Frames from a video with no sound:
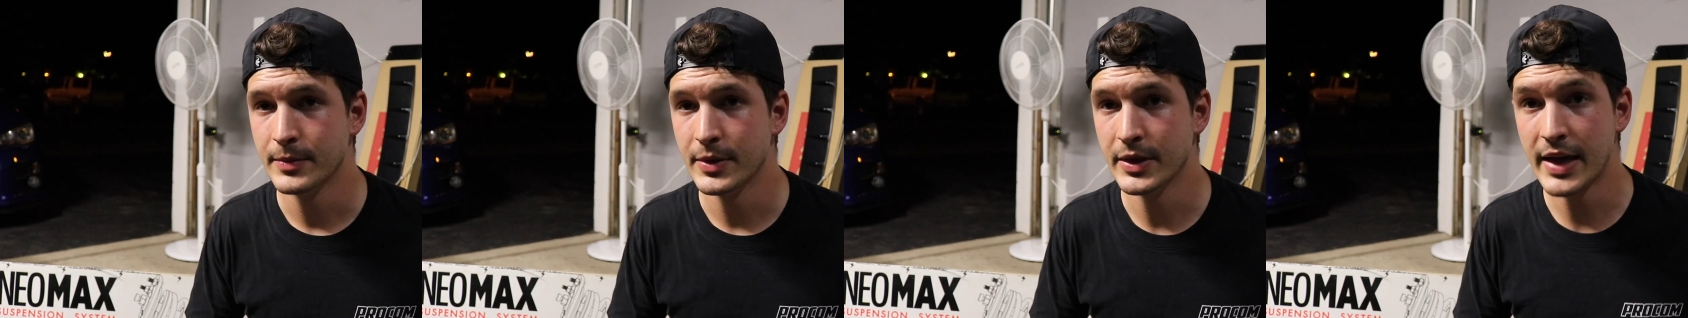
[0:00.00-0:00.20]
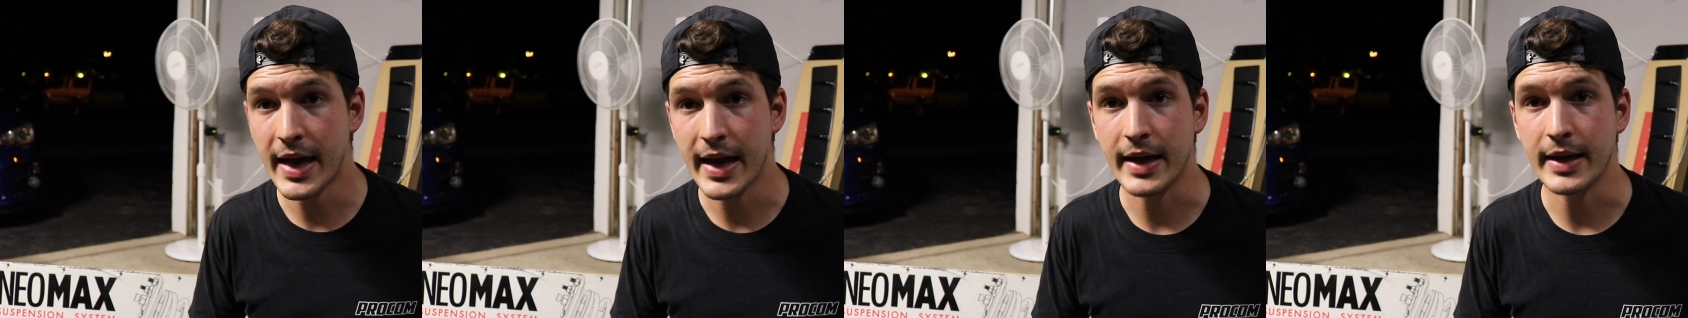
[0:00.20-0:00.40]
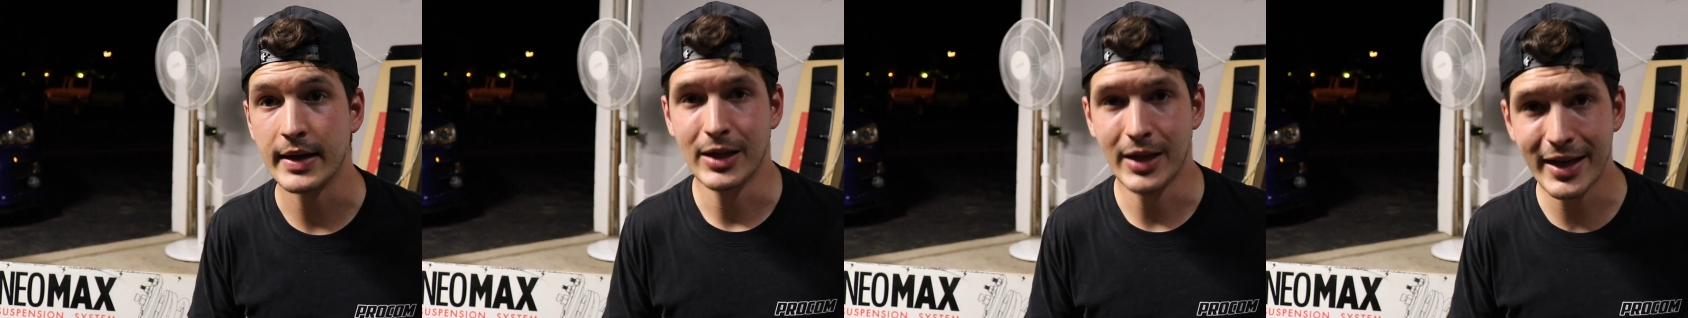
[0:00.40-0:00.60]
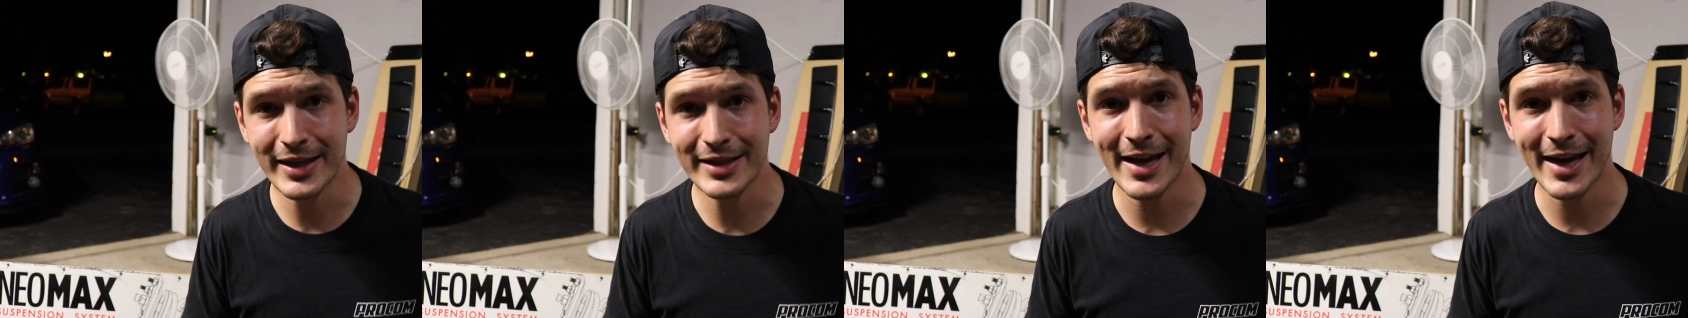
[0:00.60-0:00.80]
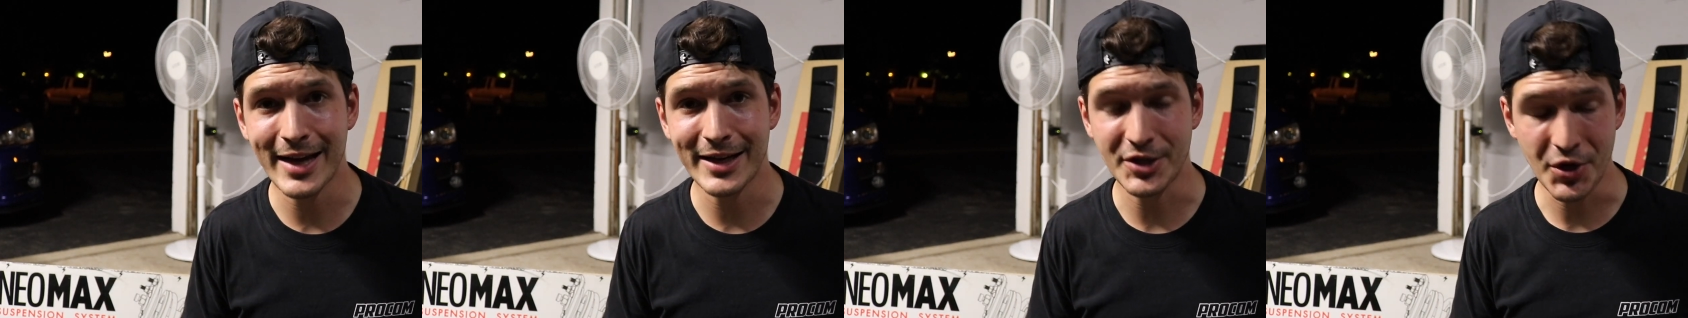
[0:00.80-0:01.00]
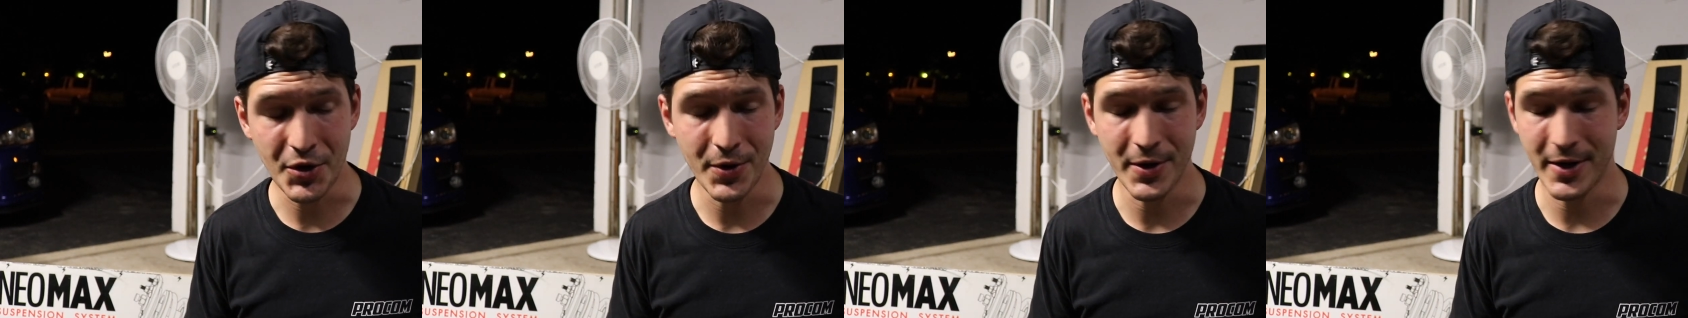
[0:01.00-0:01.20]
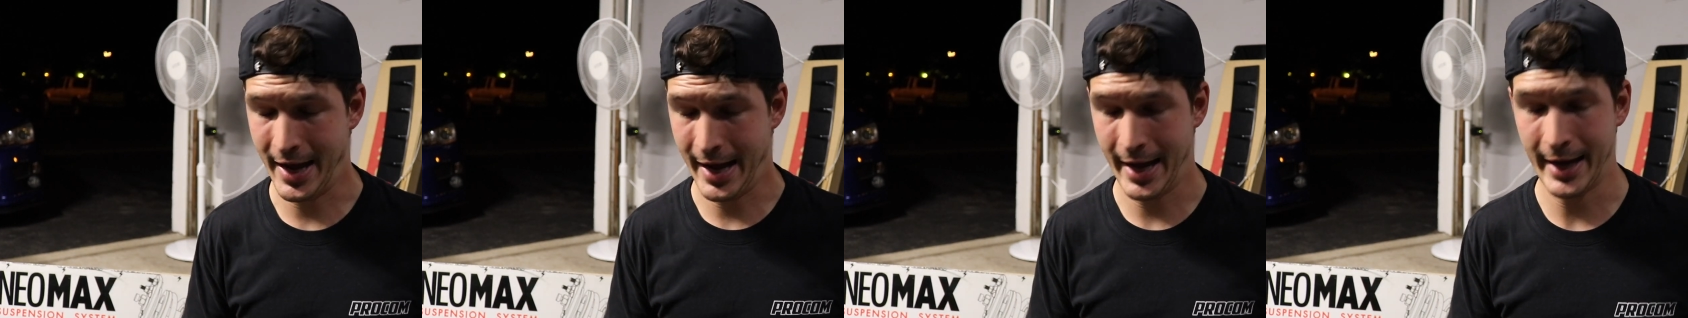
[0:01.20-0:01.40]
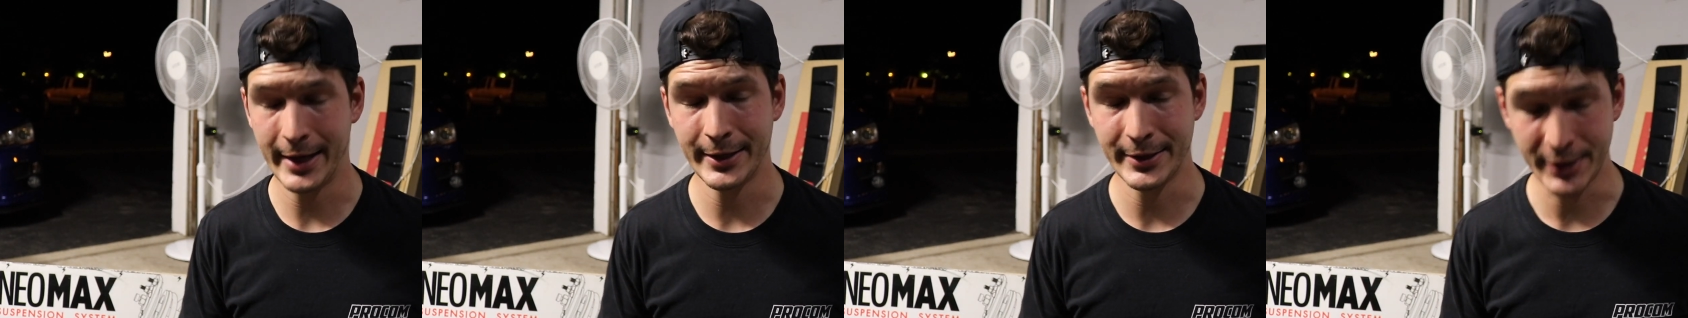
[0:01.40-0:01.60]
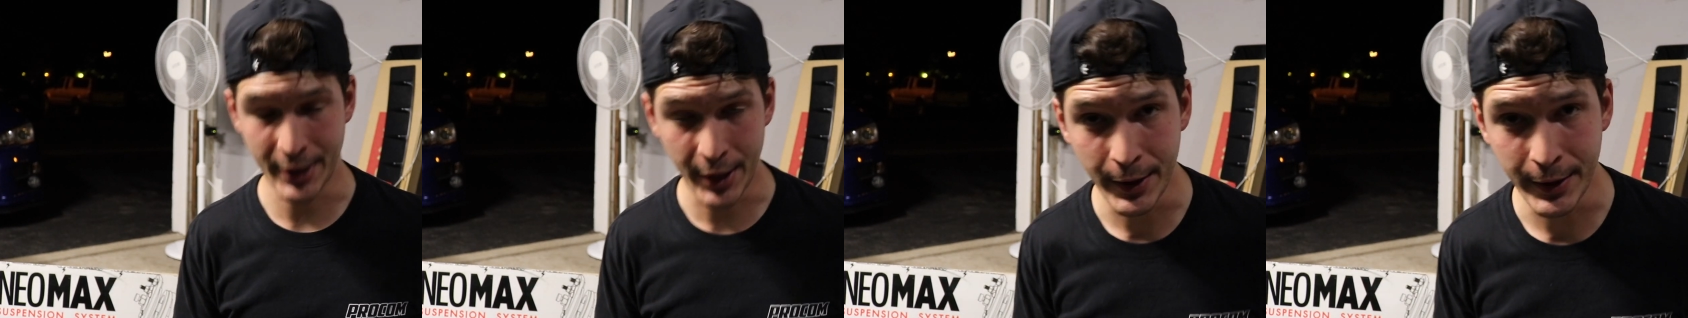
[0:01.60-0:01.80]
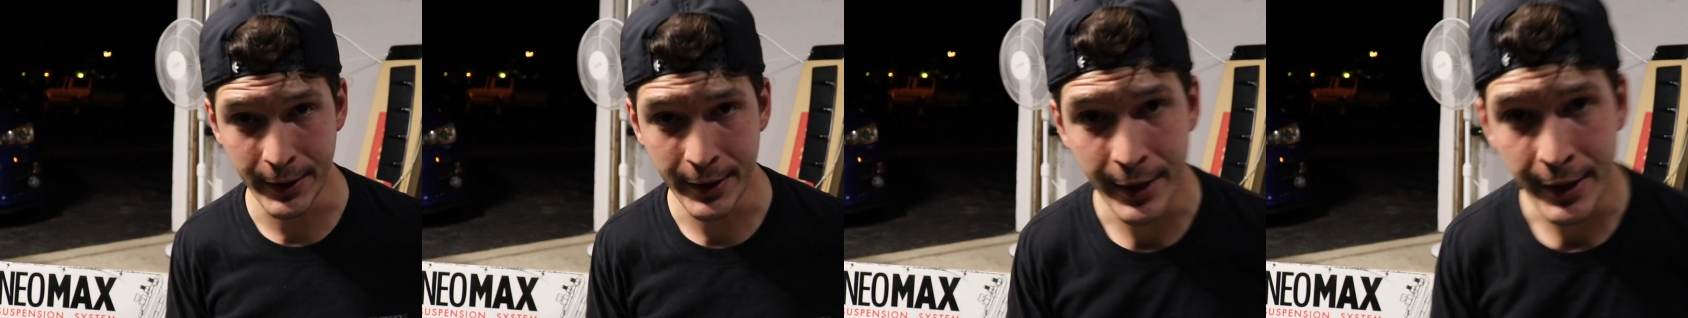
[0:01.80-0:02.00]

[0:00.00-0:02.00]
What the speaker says: But yeah, let's get to it. How you doing?